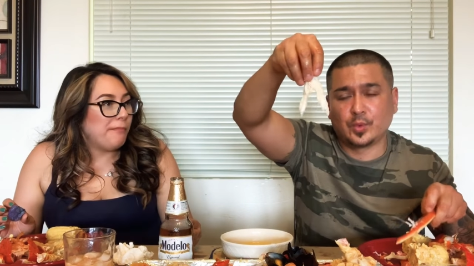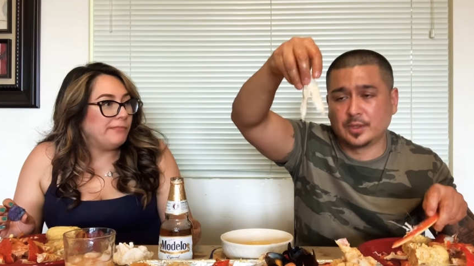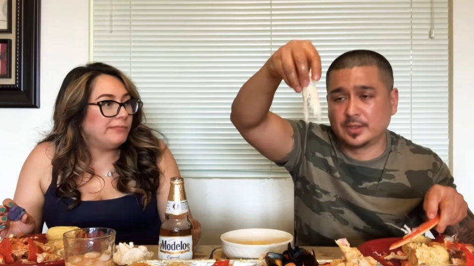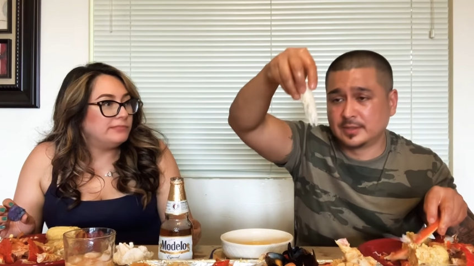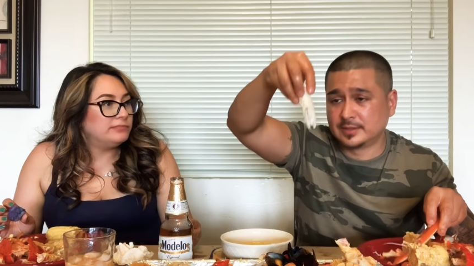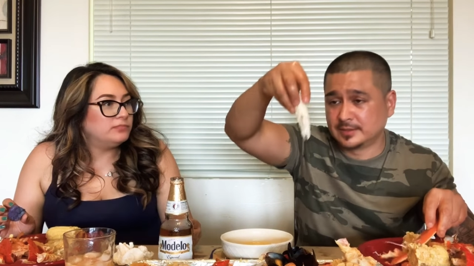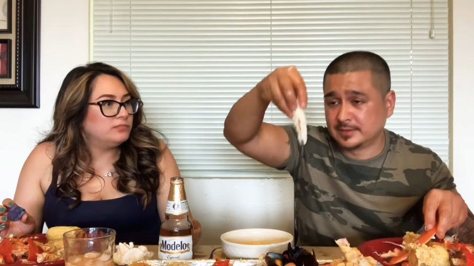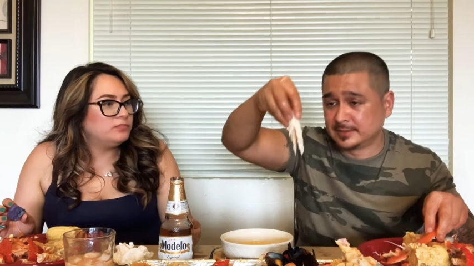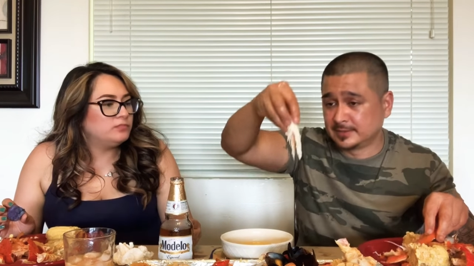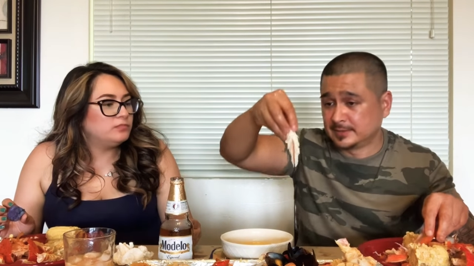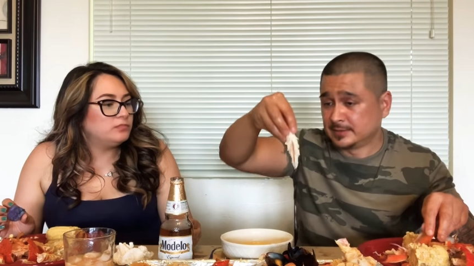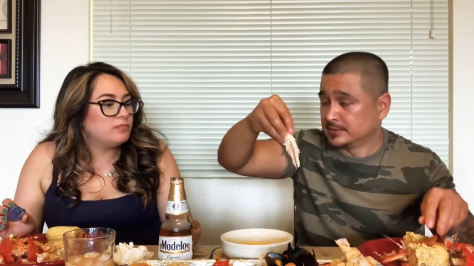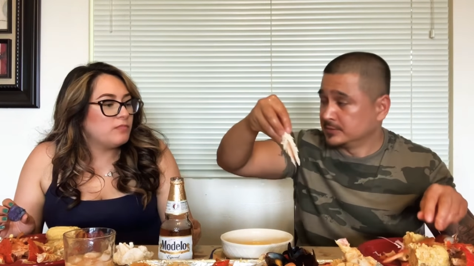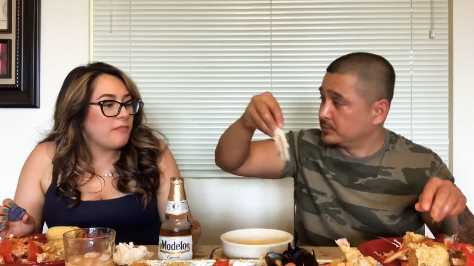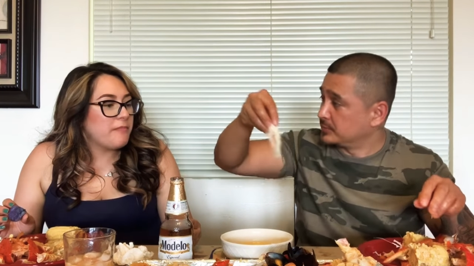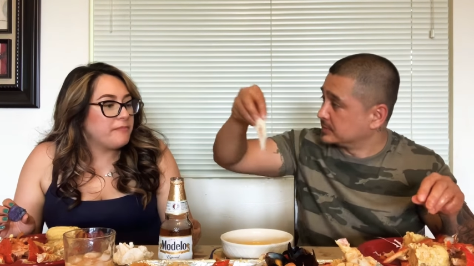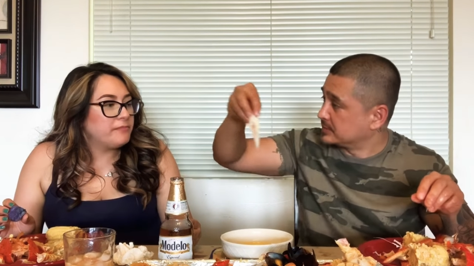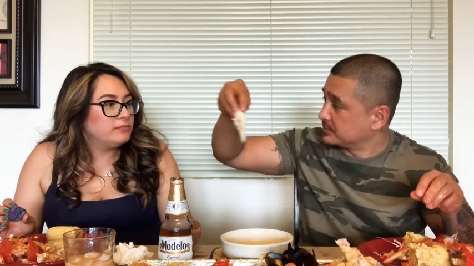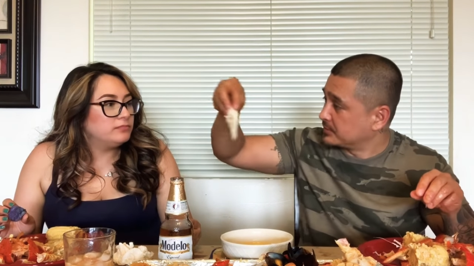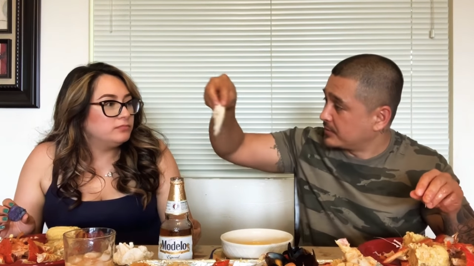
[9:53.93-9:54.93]

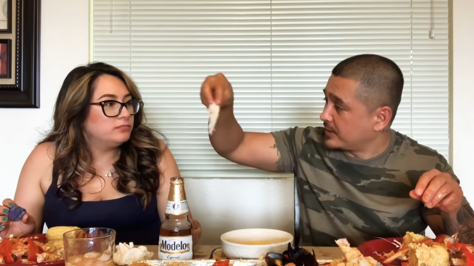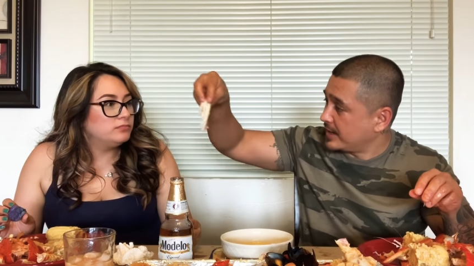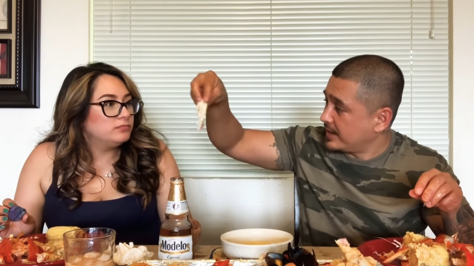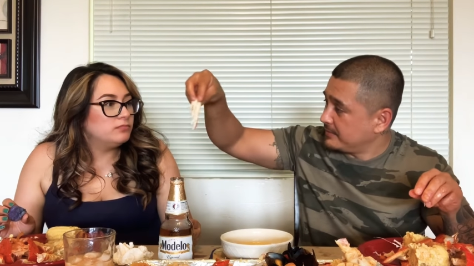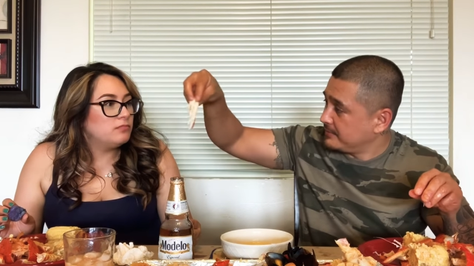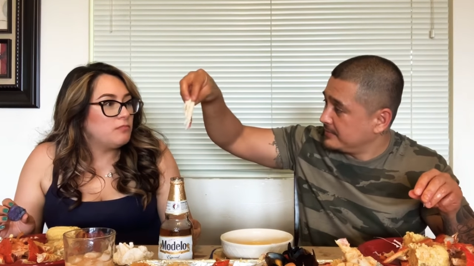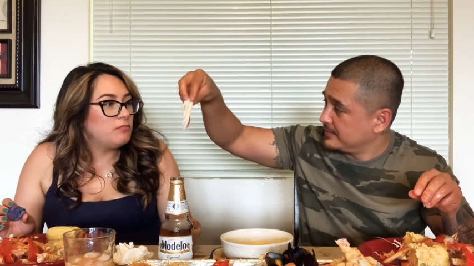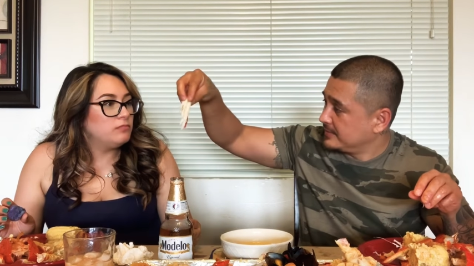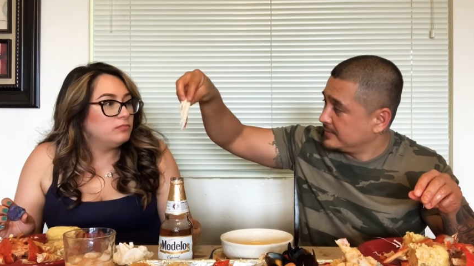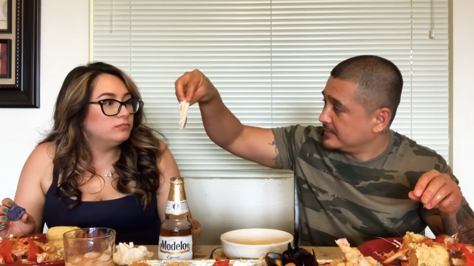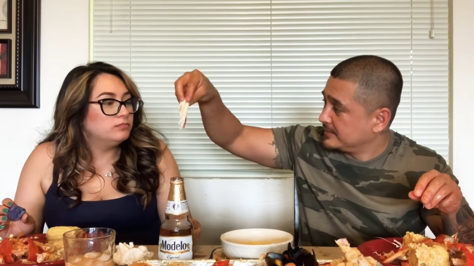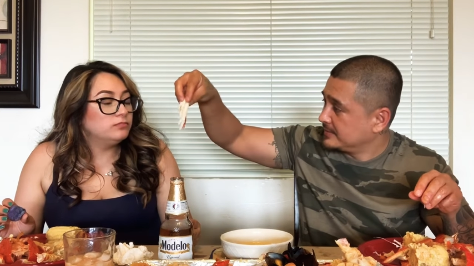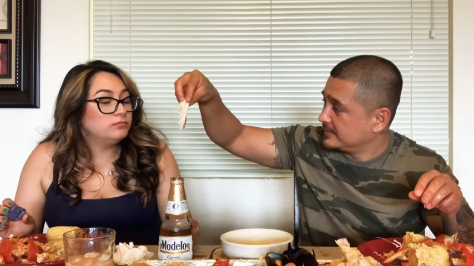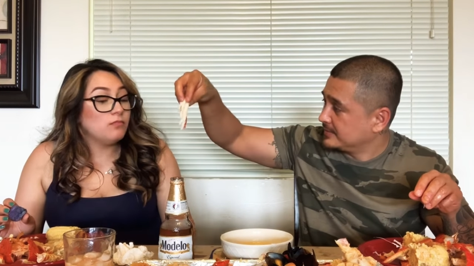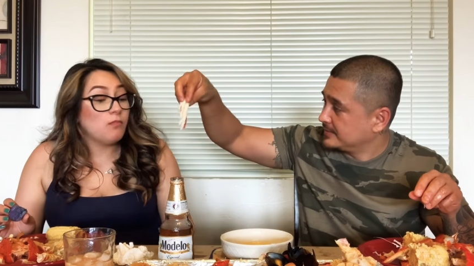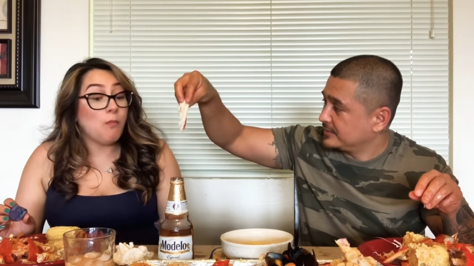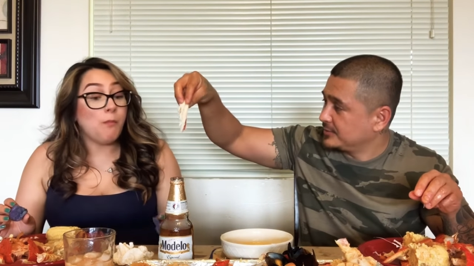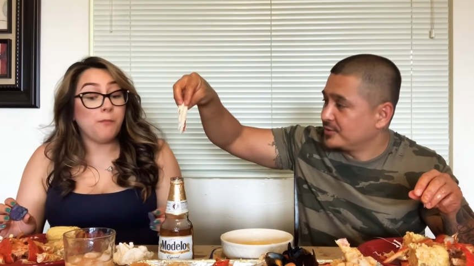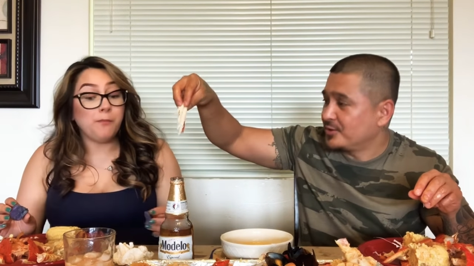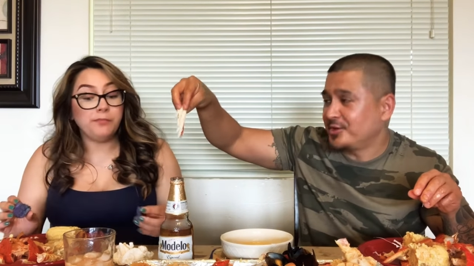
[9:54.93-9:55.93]
Speaker 1: Mm. Some crab? Mm
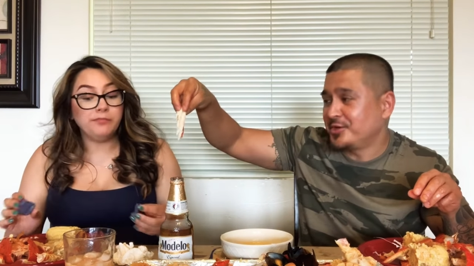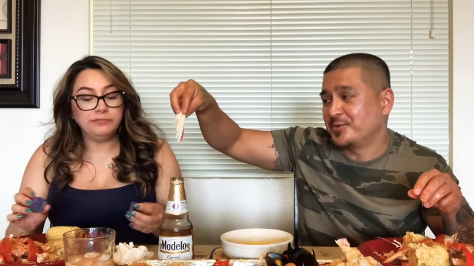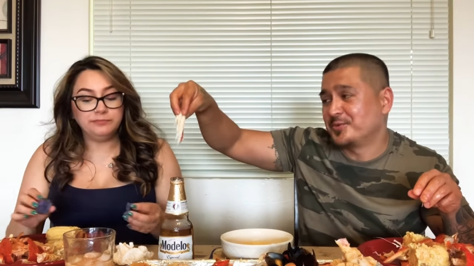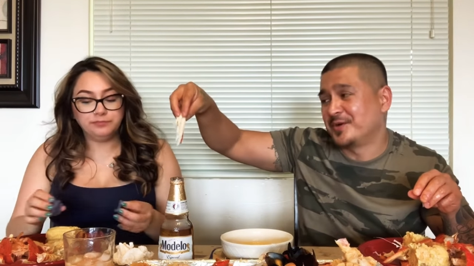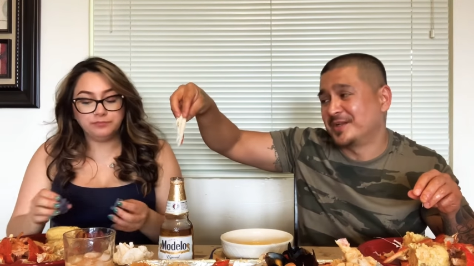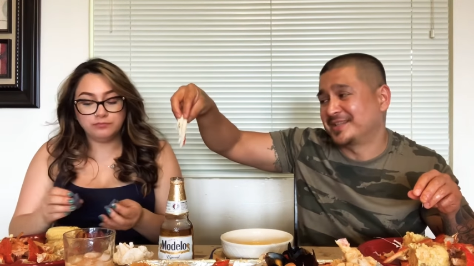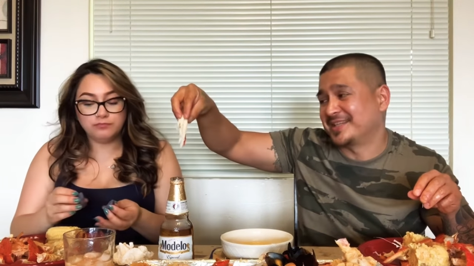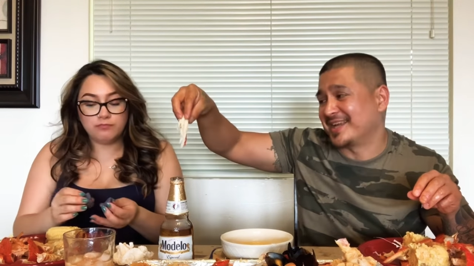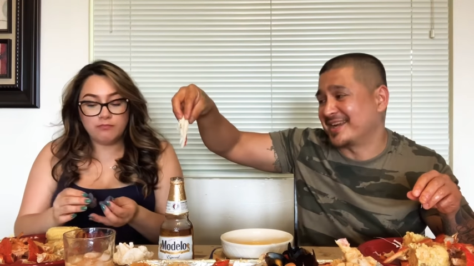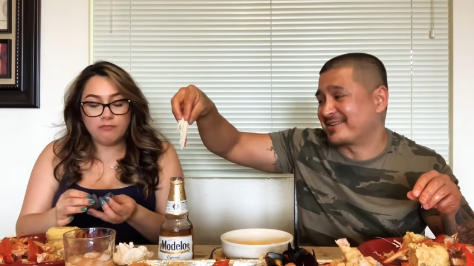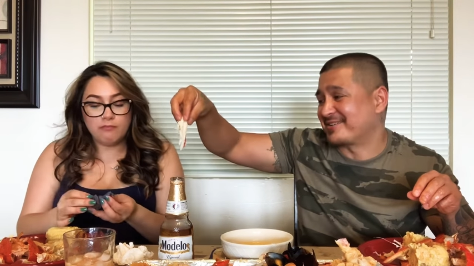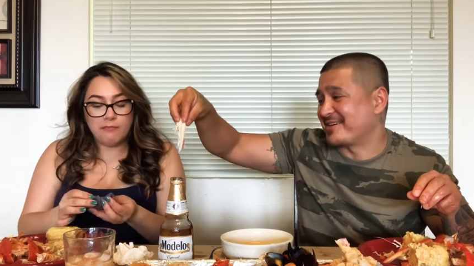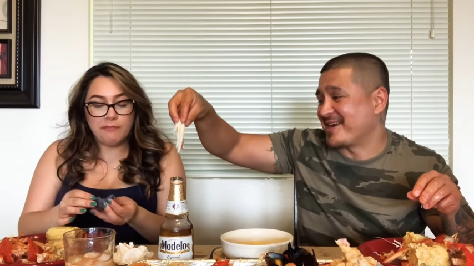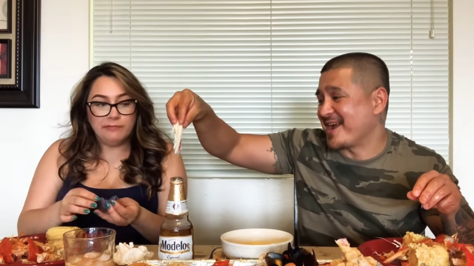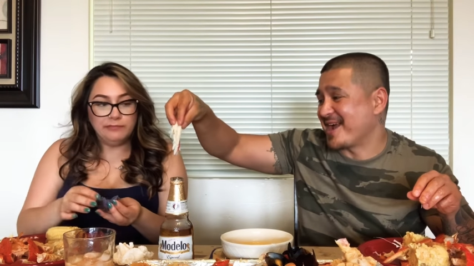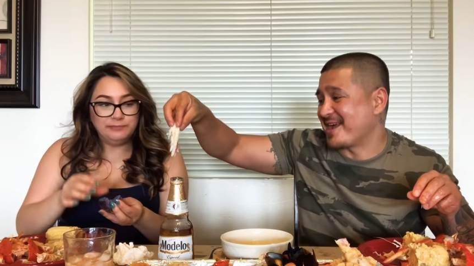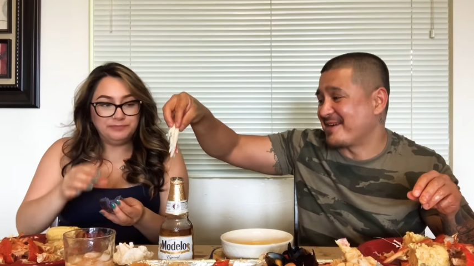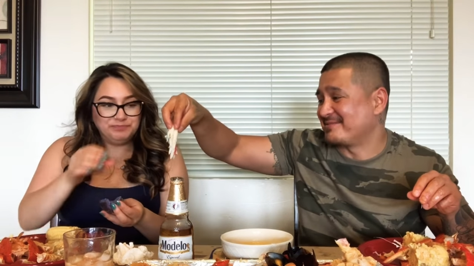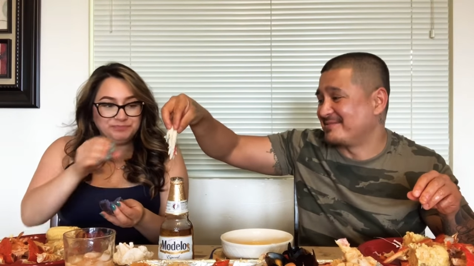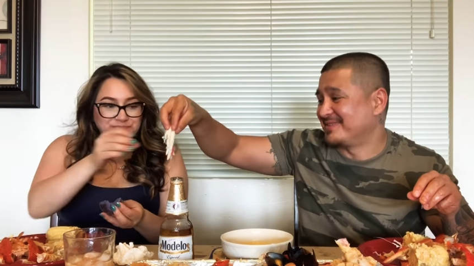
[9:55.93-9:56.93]
-hmm. You know you want that crab.